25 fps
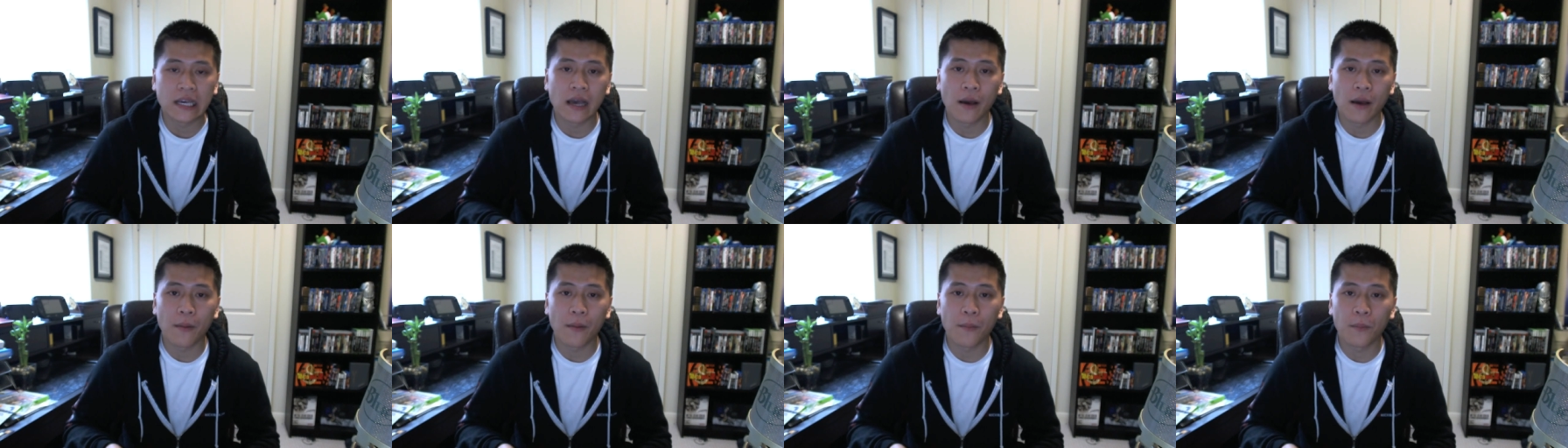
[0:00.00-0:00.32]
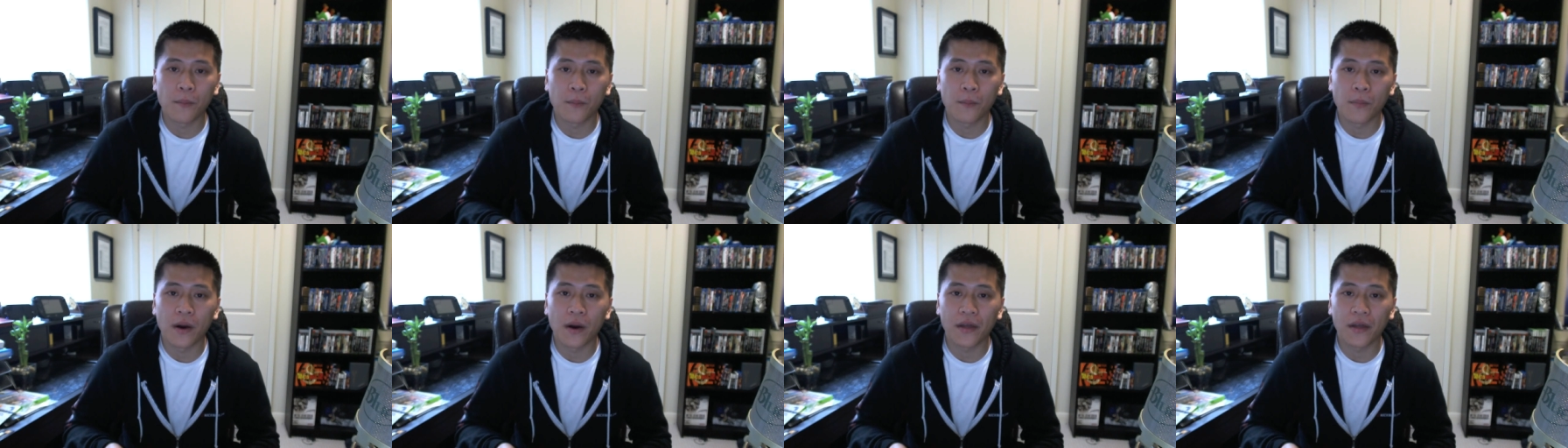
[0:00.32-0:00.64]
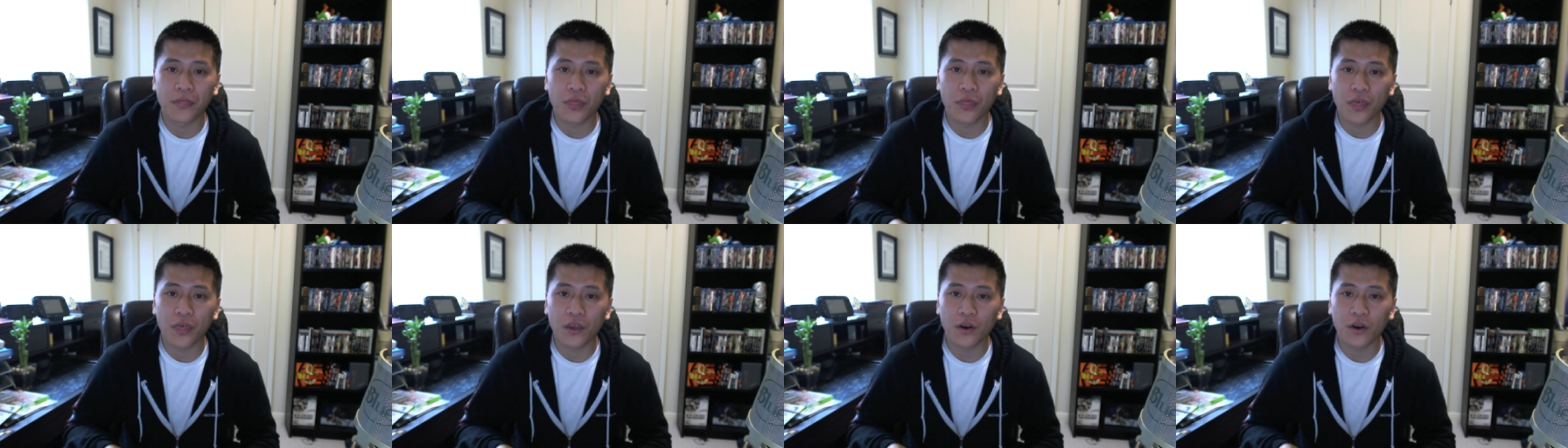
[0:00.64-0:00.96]
um,
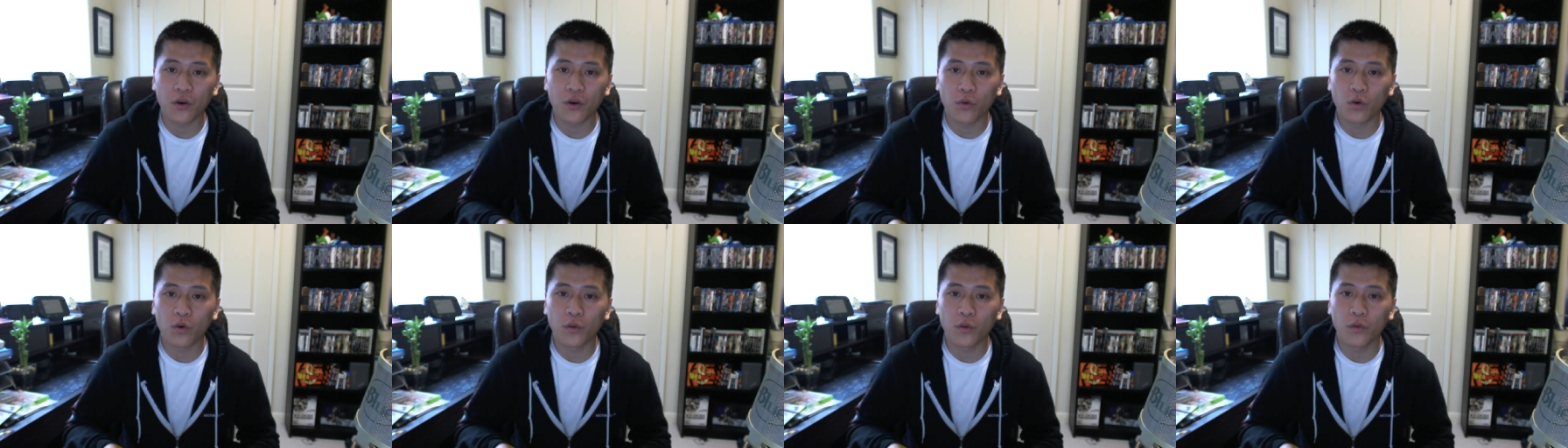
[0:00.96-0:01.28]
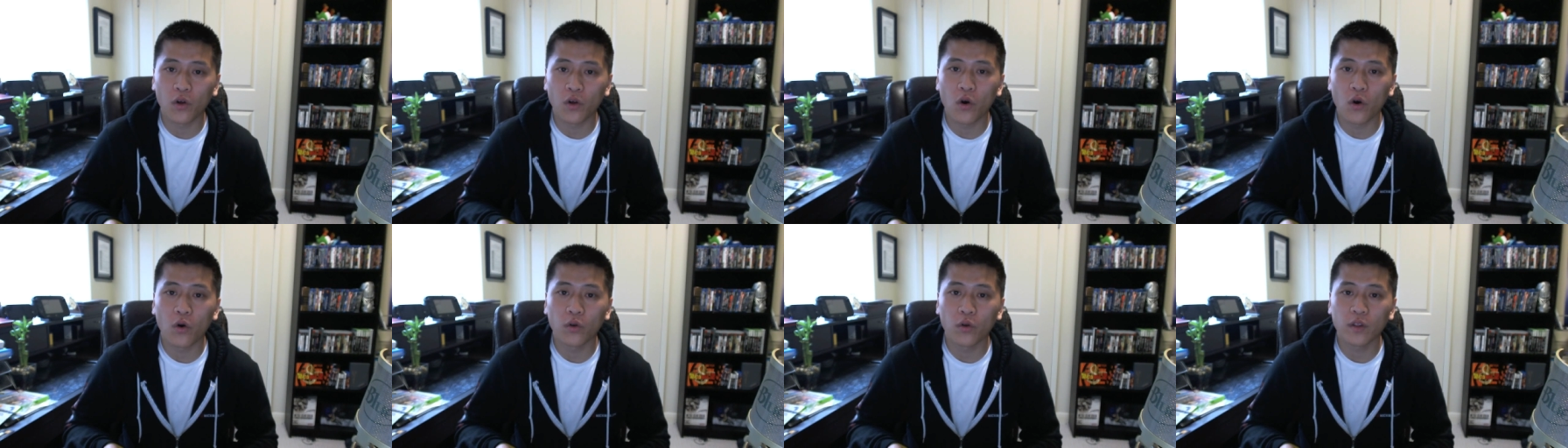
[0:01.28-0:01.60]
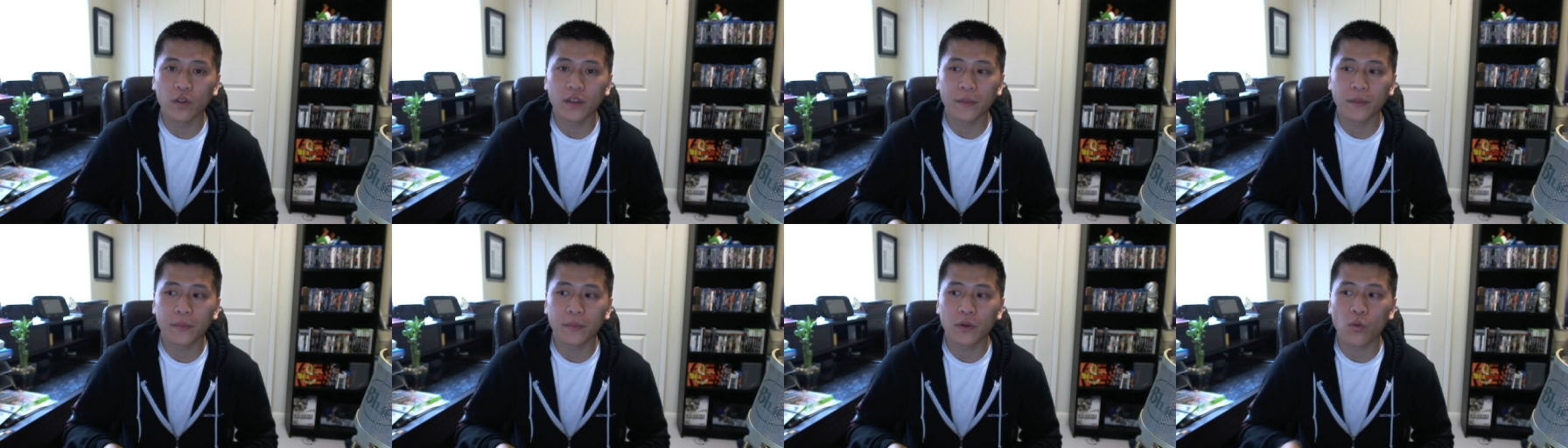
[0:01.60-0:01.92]
but there will
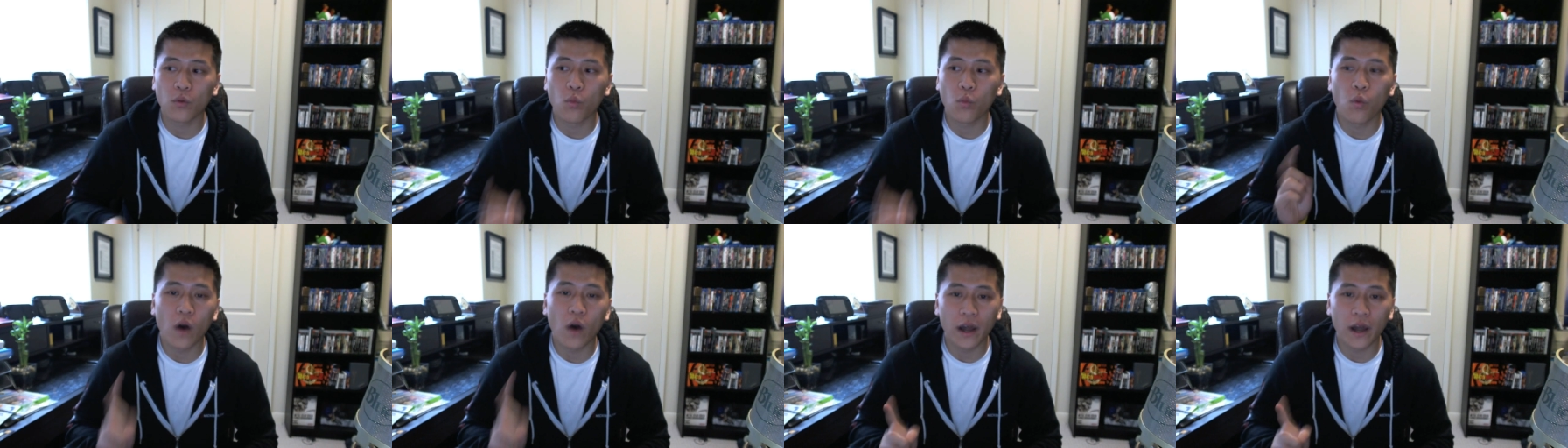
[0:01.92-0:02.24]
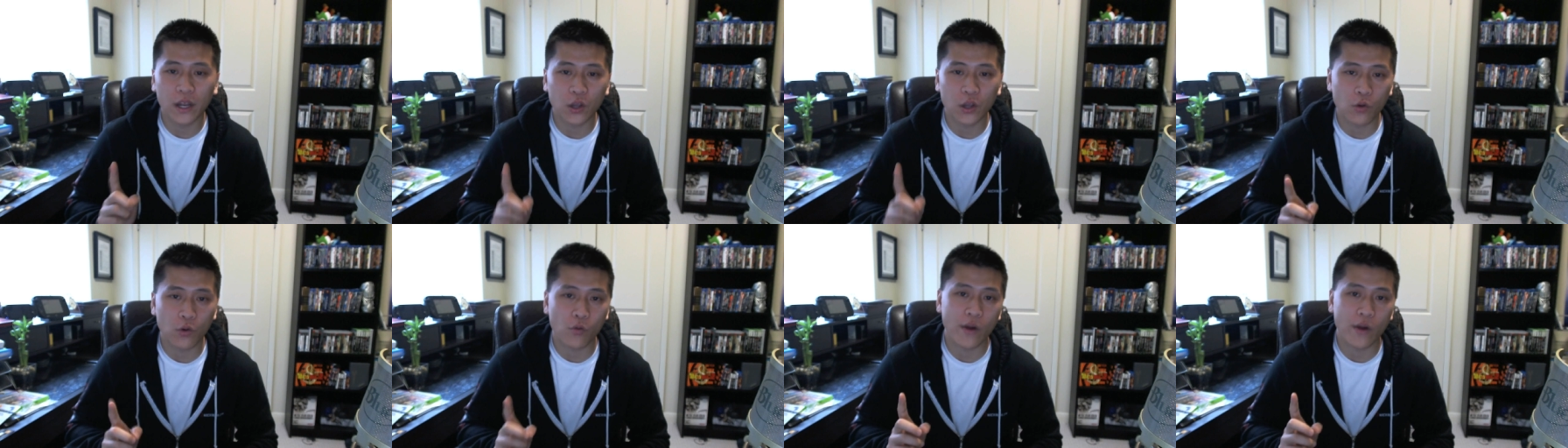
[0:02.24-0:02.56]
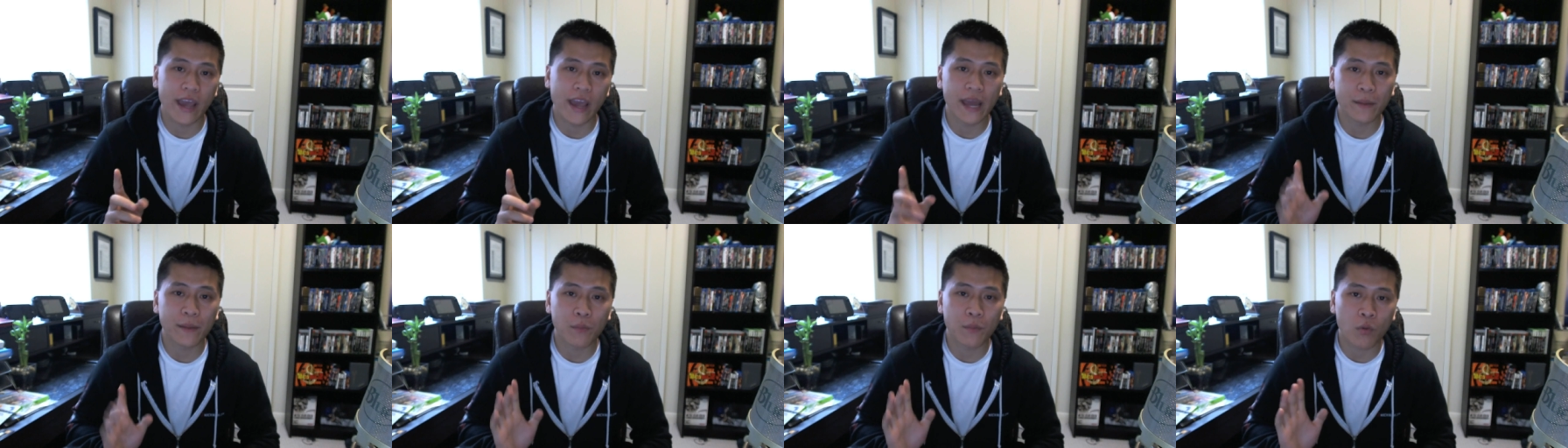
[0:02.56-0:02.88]
only be one
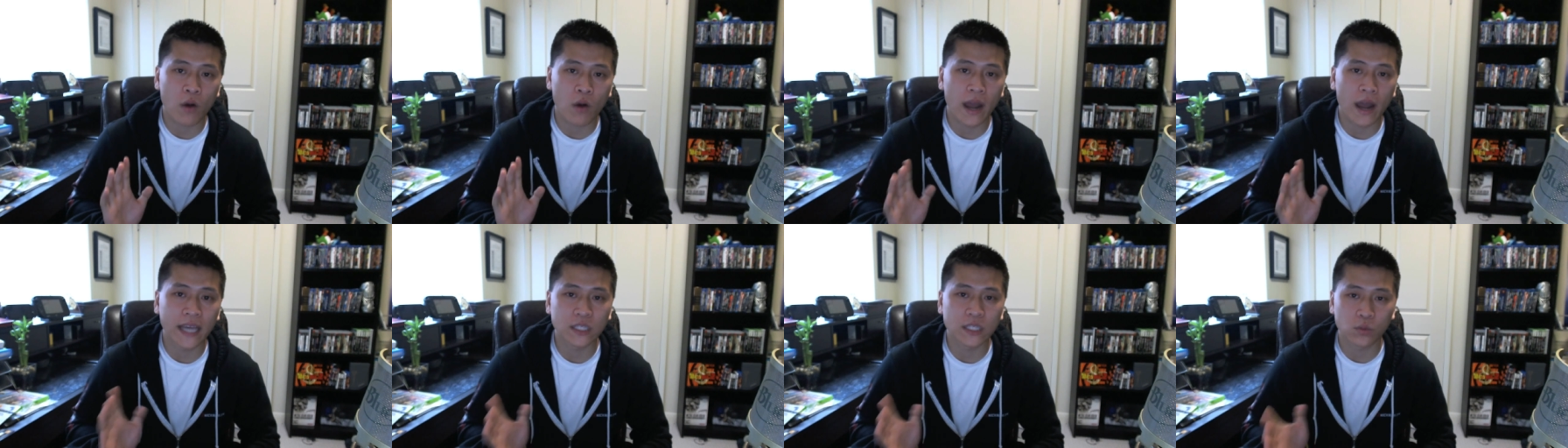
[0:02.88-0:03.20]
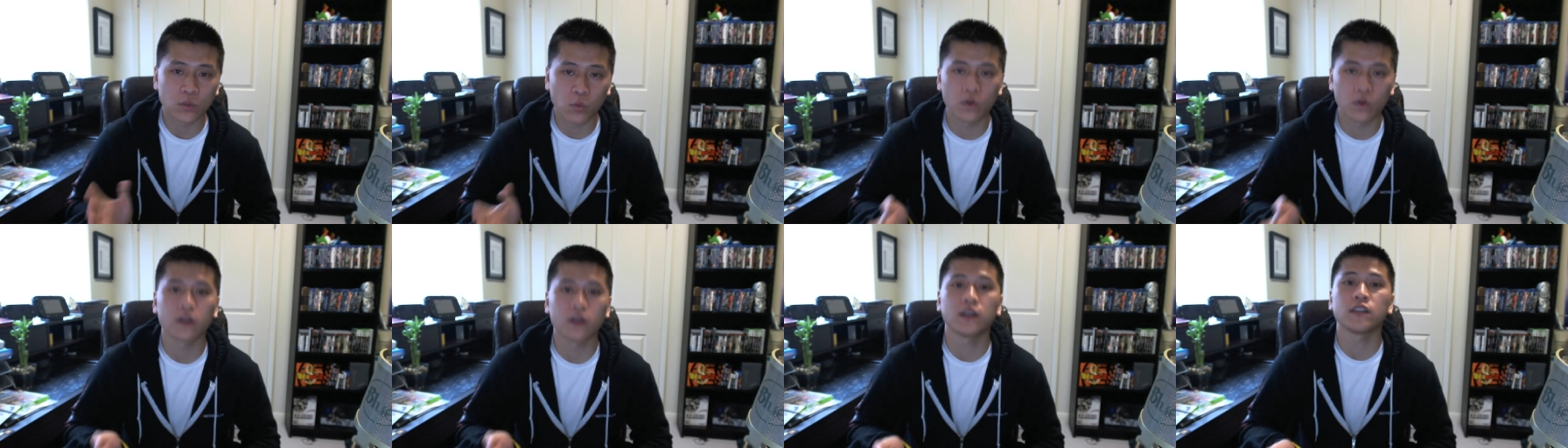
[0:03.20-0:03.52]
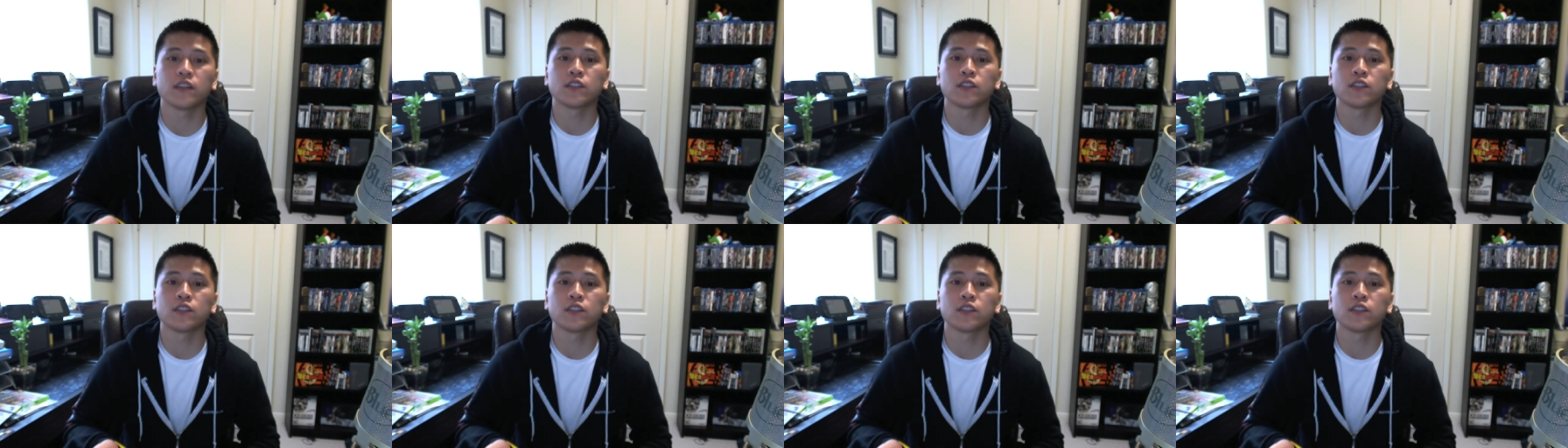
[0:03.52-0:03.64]
grand prize winner.